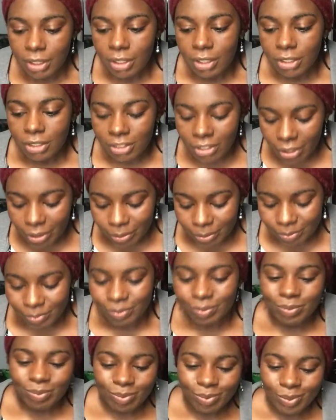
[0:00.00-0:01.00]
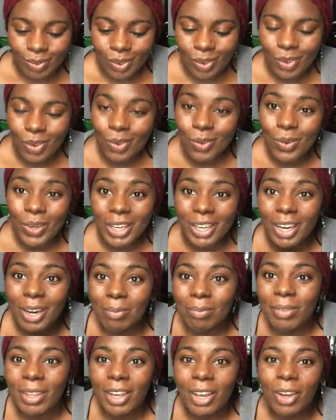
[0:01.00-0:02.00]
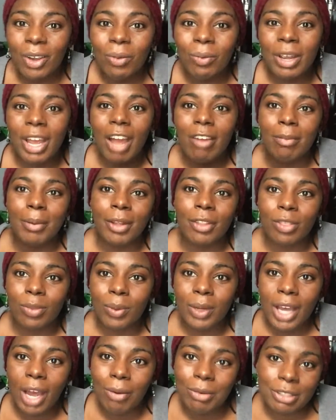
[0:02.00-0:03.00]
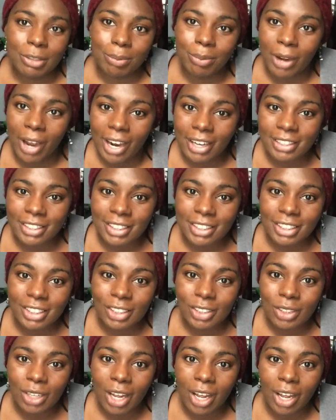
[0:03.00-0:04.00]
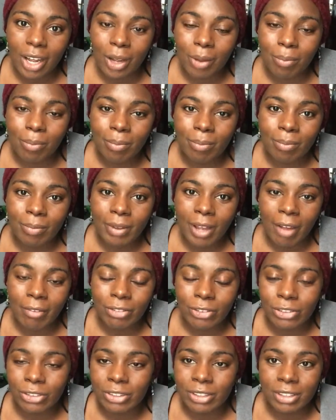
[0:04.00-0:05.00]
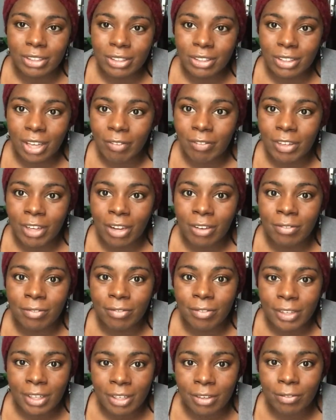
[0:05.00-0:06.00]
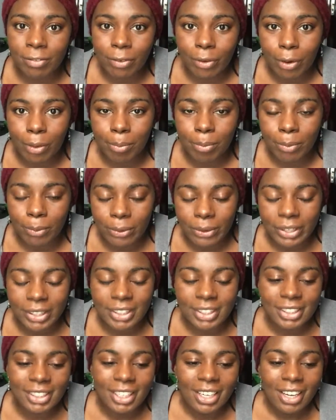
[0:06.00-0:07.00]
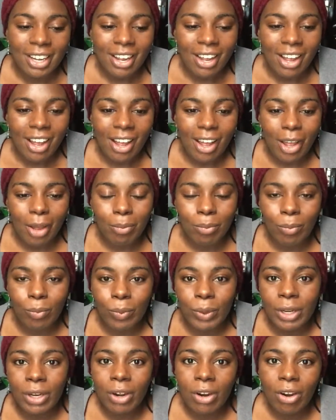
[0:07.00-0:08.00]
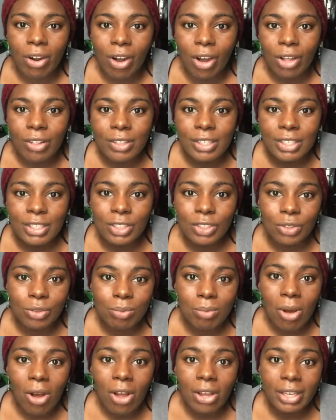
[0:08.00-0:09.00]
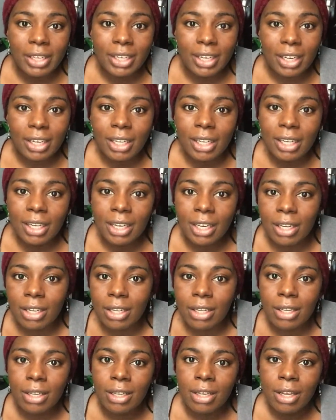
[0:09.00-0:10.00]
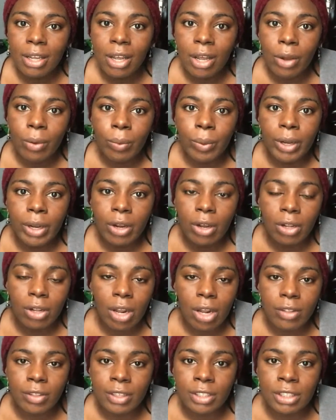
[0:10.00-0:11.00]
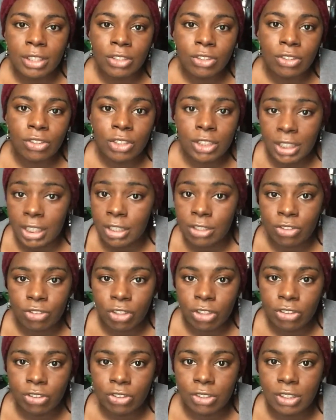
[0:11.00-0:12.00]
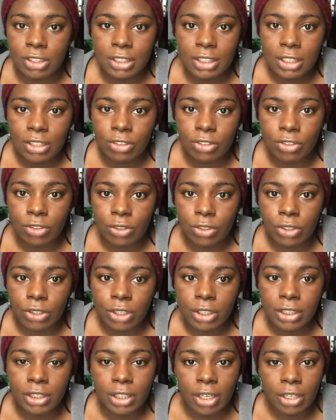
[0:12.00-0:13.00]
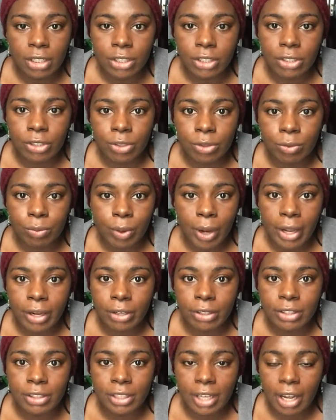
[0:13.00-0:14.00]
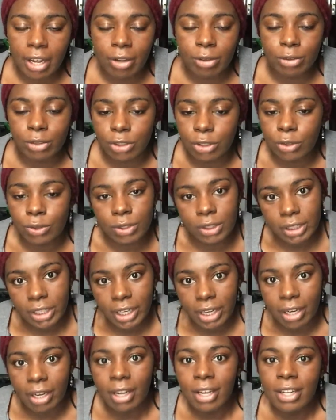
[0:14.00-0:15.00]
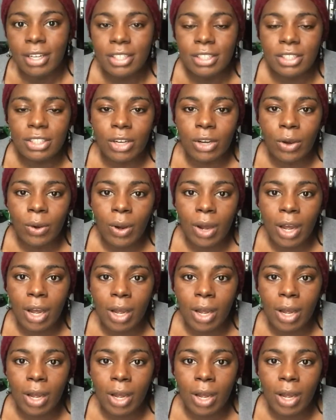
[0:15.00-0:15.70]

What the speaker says: So, we get up there, we have about 3 hours of practice after having gotten fitted for a board. We are on this small kiddie hill where a lot of the ski instructors teach their younger riders how to ski. So,